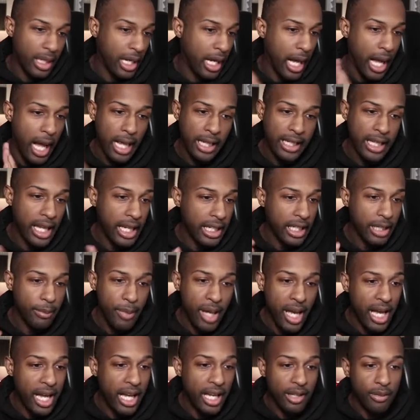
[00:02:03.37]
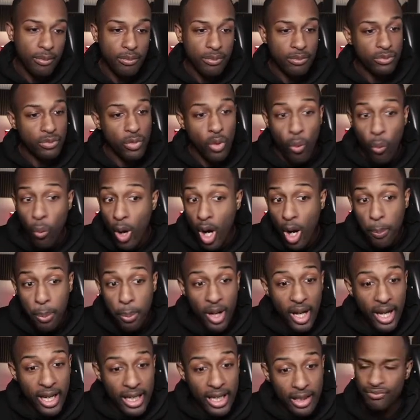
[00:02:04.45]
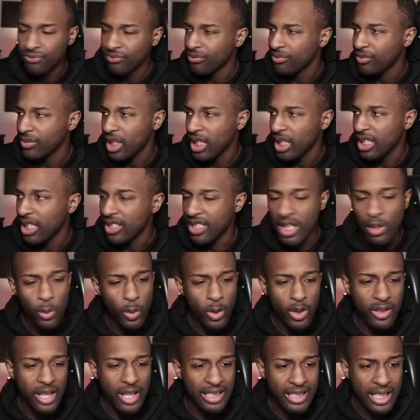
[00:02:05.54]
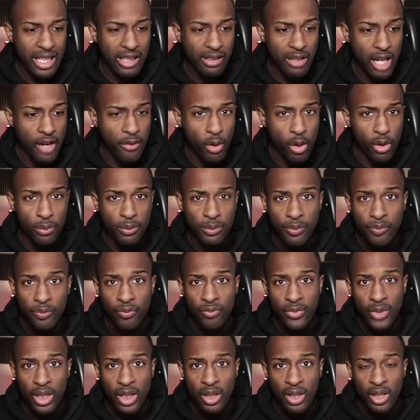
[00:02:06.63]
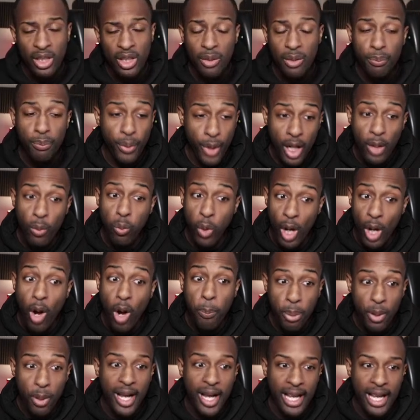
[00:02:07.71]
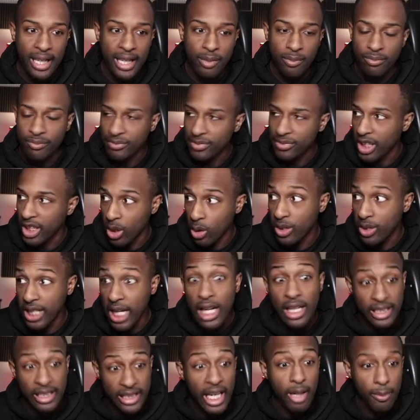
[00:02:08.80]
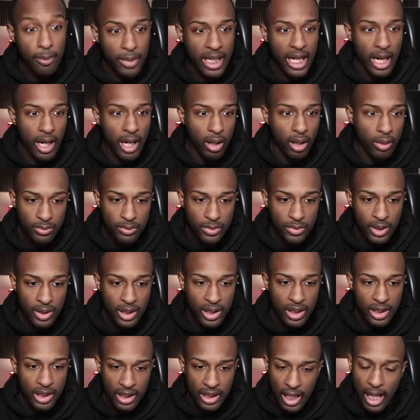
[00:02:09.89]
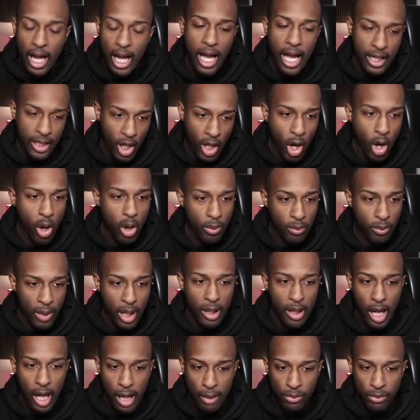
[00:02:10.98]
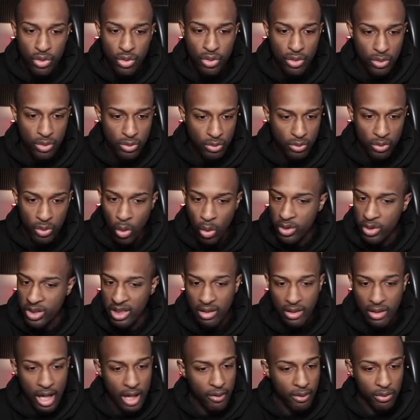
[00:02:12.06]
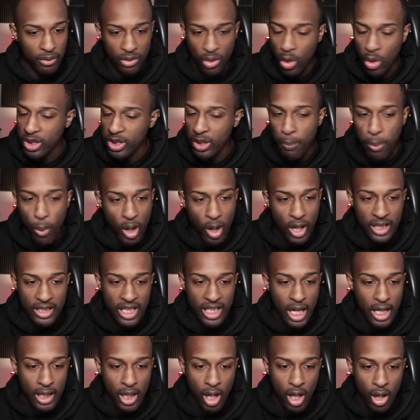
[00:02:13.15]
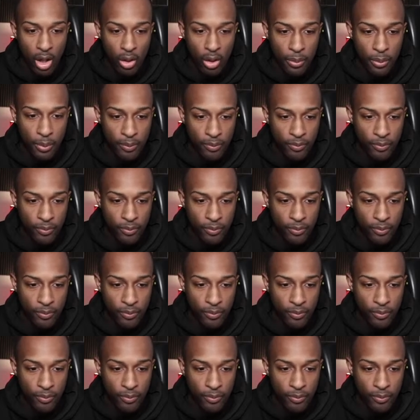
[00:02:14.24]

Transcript: I can't get mad. Well played. Didn't really like that level, but well played. You did get me there. Yeah, I know. My, I'm losing losing points. I know.